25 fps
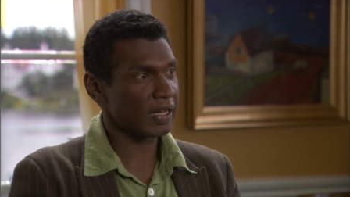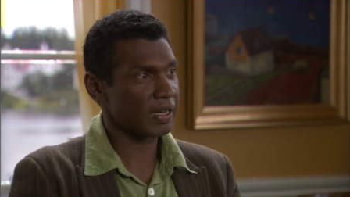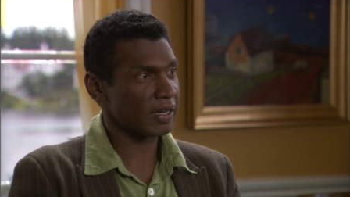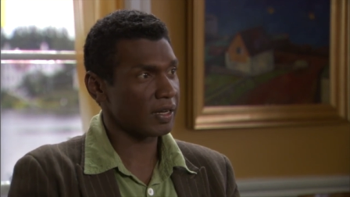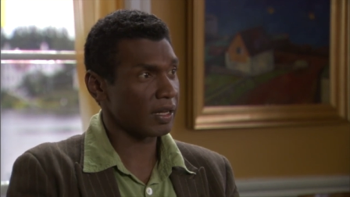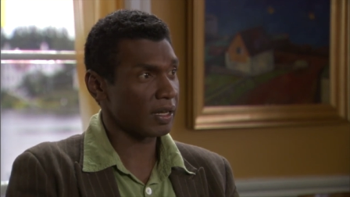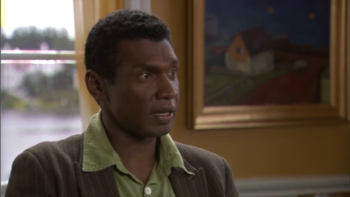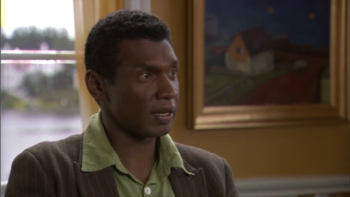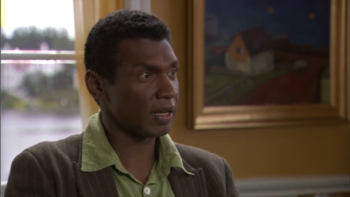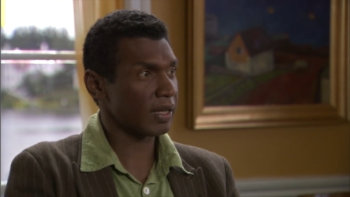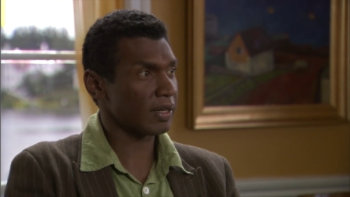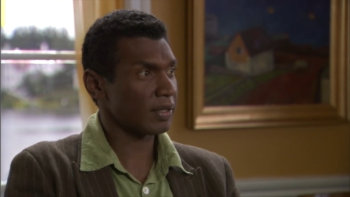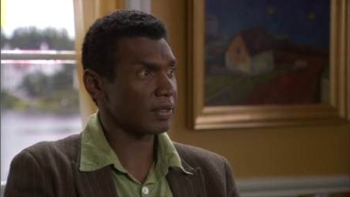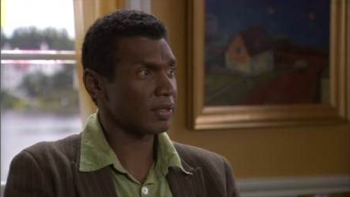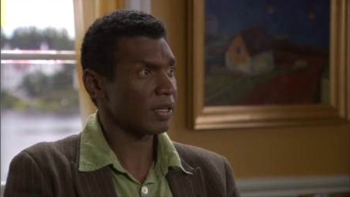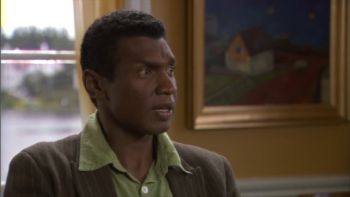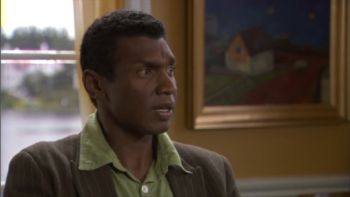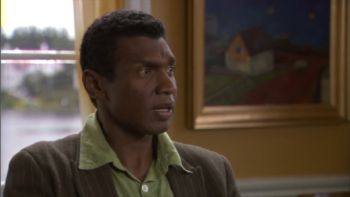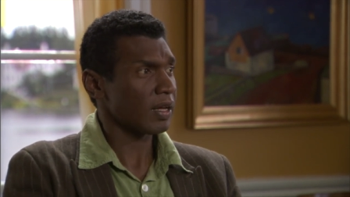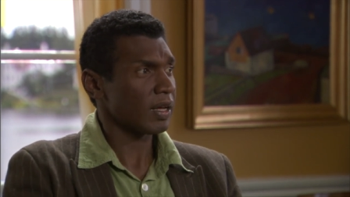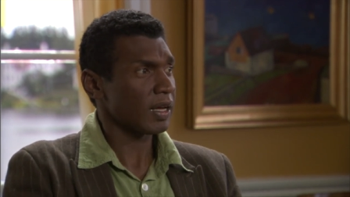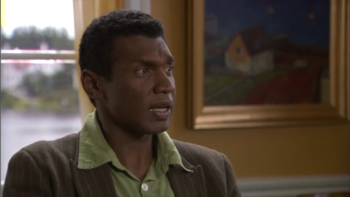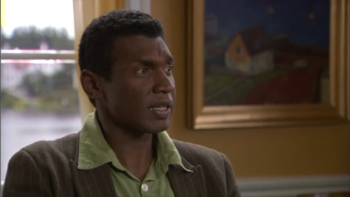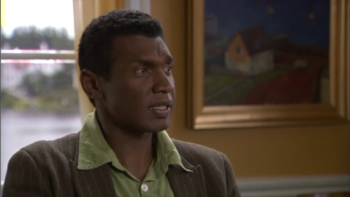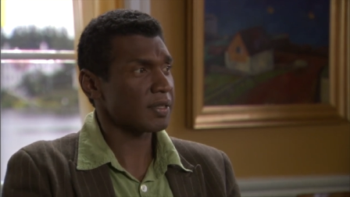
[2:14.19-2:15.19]
And, and, and
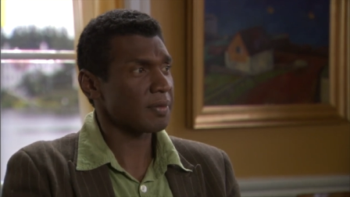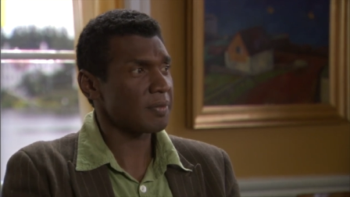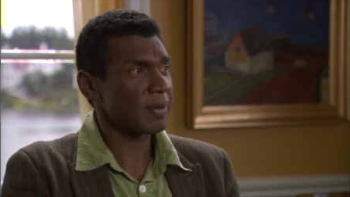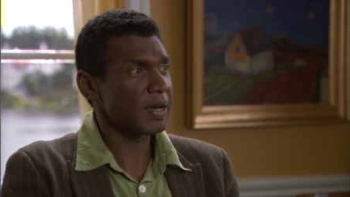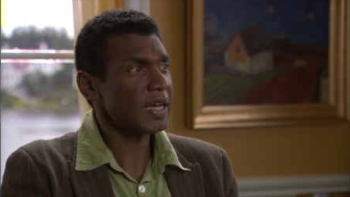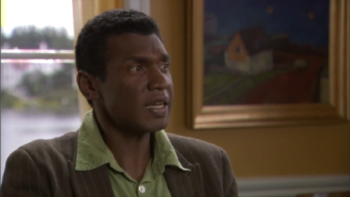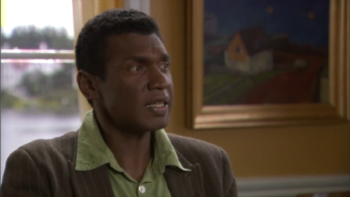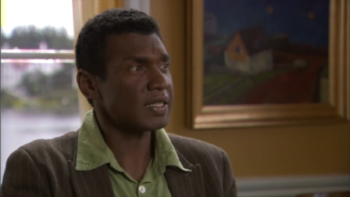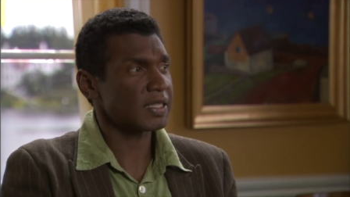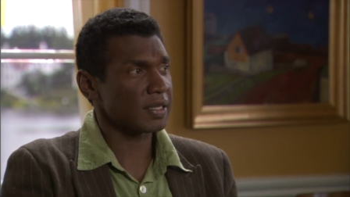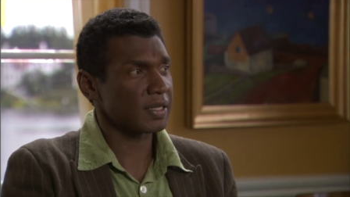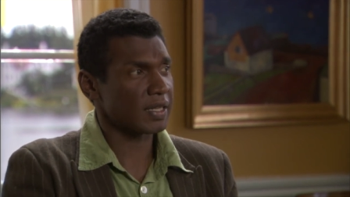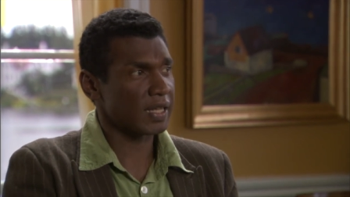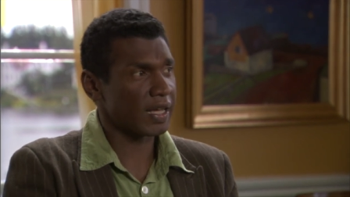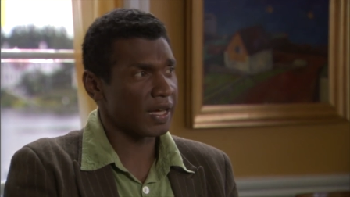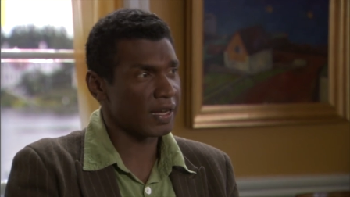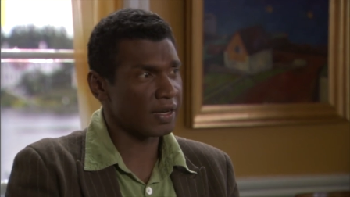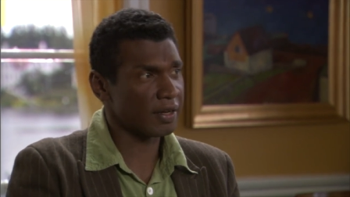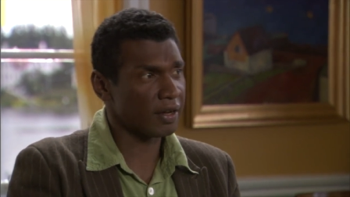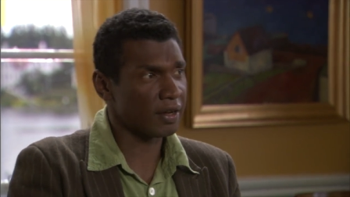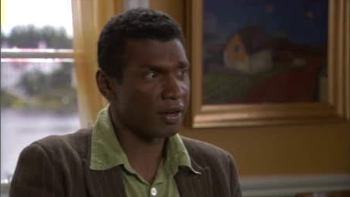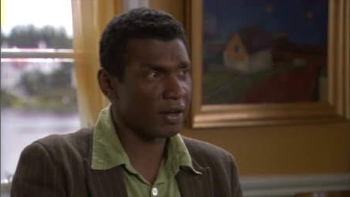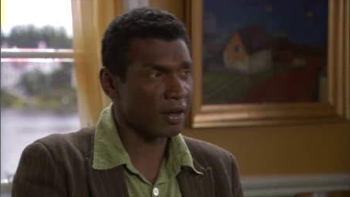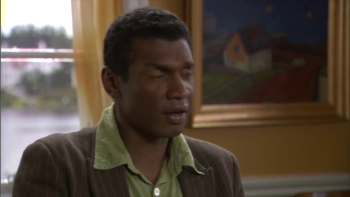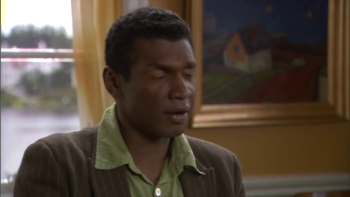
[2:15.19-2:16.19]
it's amazing
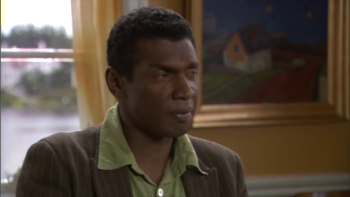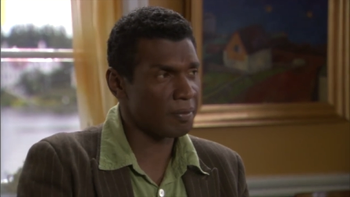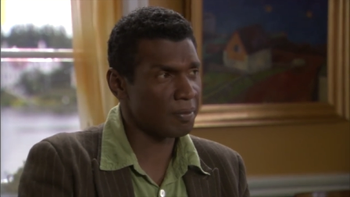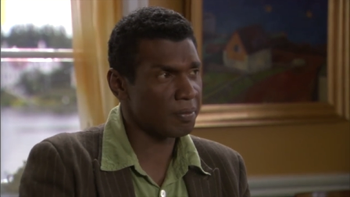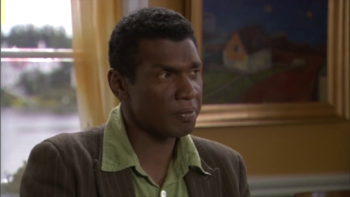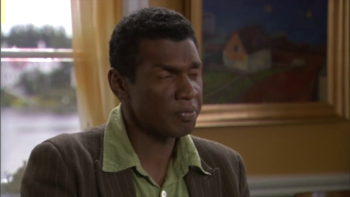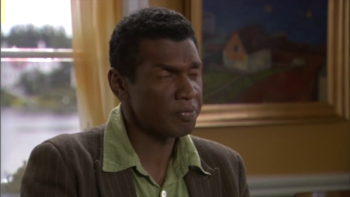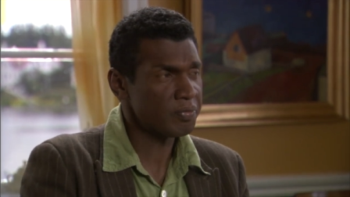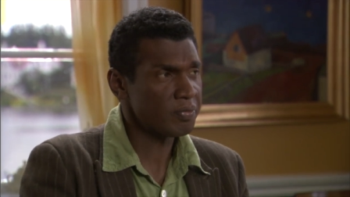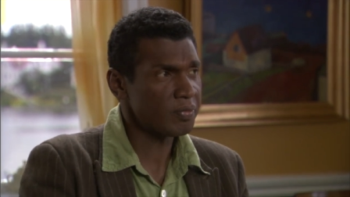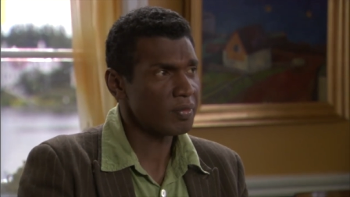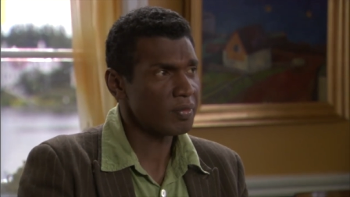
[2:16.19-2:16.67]
that um,